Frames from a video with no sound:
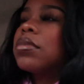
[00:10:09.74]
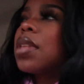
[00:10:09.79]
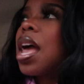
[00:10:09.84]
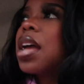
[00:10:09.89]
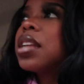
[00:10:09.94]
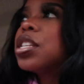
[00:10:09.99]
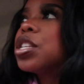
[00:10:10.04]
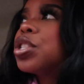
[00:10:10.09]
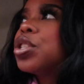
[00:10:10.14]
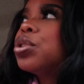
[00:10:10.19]

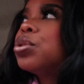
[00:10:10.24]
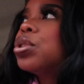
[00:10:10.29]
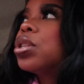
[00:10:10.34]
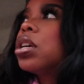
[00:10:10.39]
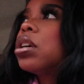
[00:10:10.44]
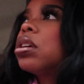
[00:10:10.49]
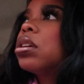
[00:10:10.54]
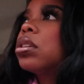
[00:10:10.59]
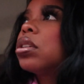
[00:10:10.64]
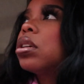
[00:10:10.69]
I just
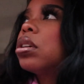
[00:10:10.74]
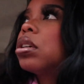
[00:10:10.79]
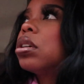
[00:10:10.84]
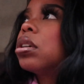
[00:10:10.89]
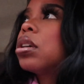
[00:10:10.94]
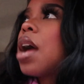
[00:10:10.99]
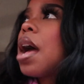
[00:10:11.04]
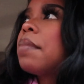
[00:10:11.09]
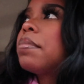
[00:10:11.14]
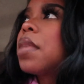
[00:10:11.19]
U-turn,
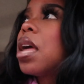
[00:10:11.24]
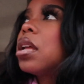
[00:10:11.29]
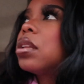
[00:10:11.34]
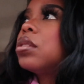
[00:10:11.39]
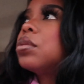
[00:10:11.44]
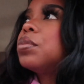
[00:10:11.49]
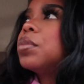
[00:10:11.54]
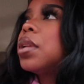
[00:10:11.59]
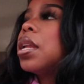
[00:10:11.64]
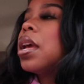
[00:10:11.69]
girl. I'm
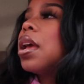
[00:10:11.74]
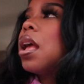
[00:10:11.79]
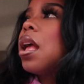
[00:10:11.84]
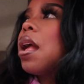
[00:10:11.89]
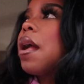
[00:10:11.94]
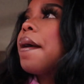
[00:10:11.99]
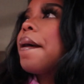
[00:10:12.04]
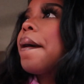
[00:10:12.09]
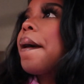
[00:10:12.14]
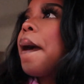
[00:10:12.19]
not doing
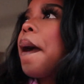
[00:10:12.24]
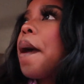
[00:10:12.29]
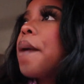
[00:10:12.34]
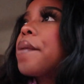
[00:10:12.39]
that.